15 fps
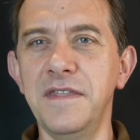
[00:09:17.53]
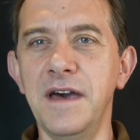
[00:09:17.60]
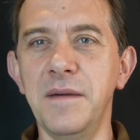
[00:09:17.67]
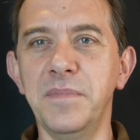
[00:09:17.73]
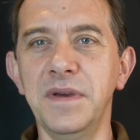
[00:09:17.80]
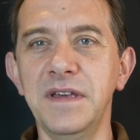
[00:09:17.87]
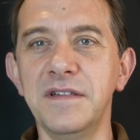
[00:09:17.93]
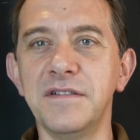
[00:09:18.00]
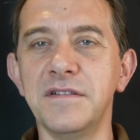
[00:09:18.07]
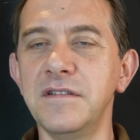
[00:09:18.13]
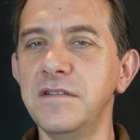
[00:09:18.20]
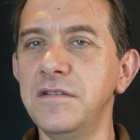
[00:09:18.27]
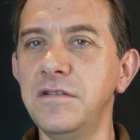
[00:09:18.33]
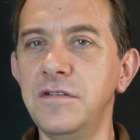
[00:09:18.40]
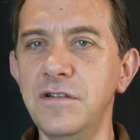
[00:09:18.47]
that piece
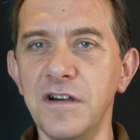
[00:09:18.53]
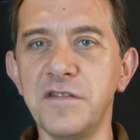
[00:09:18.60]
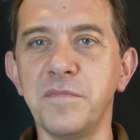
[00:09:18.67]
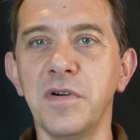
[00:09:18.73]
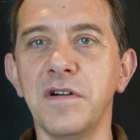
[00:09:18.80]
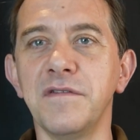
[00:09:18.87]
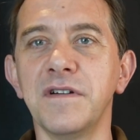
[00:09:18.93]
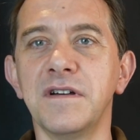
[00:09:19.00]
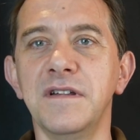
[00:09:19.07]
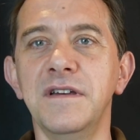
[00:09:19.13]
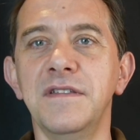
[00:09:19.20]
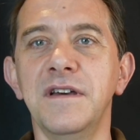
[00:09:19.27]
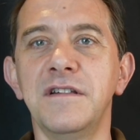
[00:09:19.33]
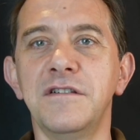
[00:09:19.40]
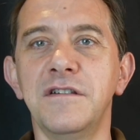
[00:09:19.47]
just perfectly.
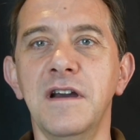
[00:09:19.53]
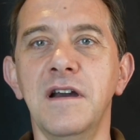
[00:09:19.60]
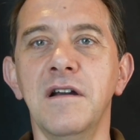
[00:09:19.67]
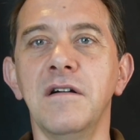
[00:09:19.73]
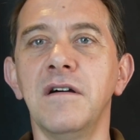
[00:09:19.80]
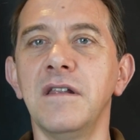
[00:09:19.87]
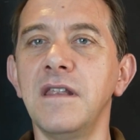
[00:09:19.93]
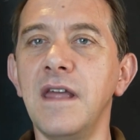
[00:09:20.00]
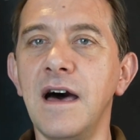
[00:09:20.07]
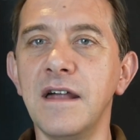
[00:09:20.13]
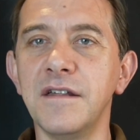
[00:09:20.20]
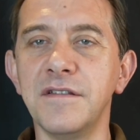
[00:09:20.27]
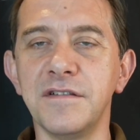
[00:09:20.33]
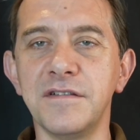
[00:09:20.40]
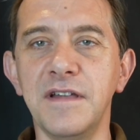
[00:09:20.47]
They share a
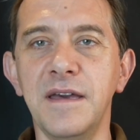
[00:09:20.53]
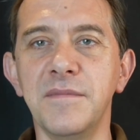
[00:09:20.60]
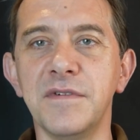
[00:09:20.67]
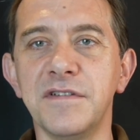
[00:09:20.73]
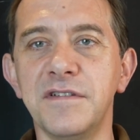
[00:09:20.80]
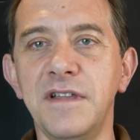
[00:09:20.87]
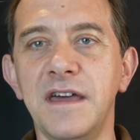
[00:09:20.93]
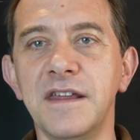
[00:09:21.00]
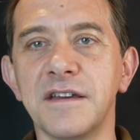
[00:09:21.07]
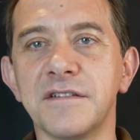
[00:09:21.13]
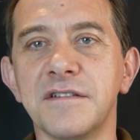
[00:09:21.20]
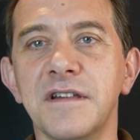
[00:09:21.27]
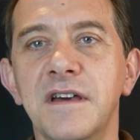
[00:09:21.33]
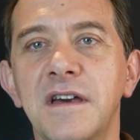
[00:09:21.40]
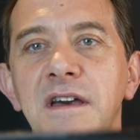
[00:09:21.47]
lot of the same
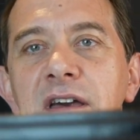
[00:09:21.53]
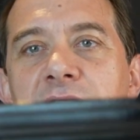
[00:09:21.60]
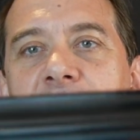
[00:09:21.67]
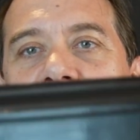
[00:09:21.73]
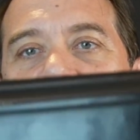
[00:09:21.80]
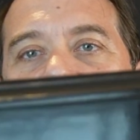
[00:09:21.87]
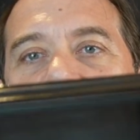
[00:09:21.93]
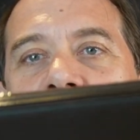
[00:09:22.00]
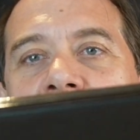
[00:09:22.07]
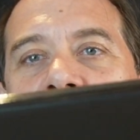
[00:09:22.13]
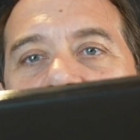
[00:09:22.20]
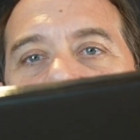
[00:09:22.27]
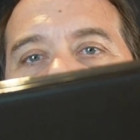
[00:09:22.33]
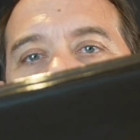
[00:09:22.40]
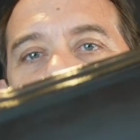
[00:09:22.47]
aesthetics.
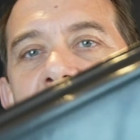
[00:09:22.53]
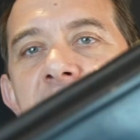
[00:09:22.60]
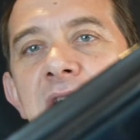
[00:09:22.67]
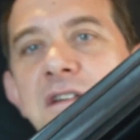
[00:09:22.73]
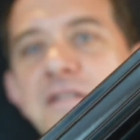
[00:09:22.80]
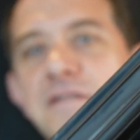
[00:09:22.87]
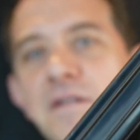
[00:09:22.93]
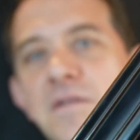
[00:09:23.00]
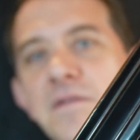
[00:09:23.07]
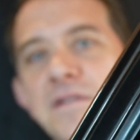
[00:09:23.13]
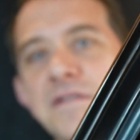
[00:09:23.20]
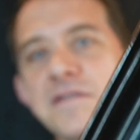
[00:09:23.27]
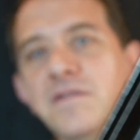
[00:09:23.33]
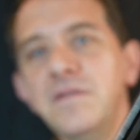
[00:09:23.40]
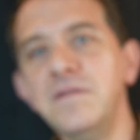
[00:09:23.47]
So
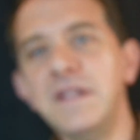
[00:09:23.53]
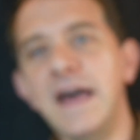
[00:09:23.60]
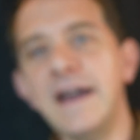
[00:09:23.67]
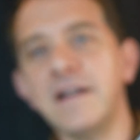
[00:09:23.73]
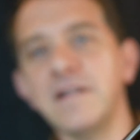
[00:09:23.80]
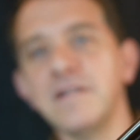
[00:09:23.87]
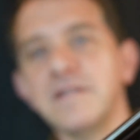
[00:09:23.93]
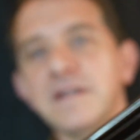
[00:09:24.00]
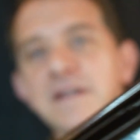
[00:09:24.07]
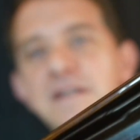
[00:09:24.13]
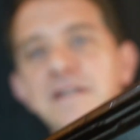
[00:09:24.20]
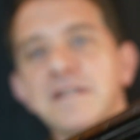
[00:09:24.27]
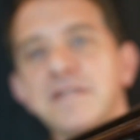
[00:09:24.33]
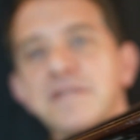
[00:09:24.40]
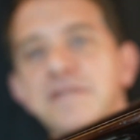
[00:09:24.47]
Song lacquer
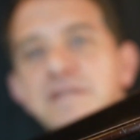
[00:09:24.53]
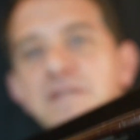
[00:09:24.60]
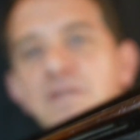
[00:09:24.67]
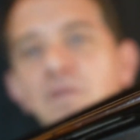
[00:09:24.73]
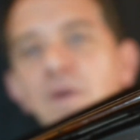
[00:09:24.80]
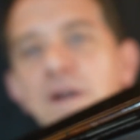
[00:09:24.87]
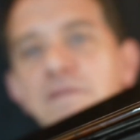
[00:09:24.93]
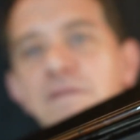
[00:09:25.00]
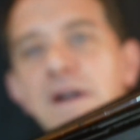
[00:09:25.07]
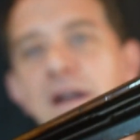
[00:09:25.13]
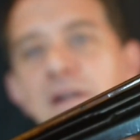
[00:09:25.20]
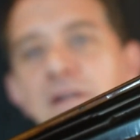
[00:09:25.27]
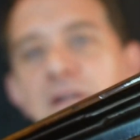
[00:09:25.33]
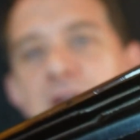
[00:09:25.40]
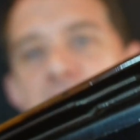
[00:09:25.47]
is quite rare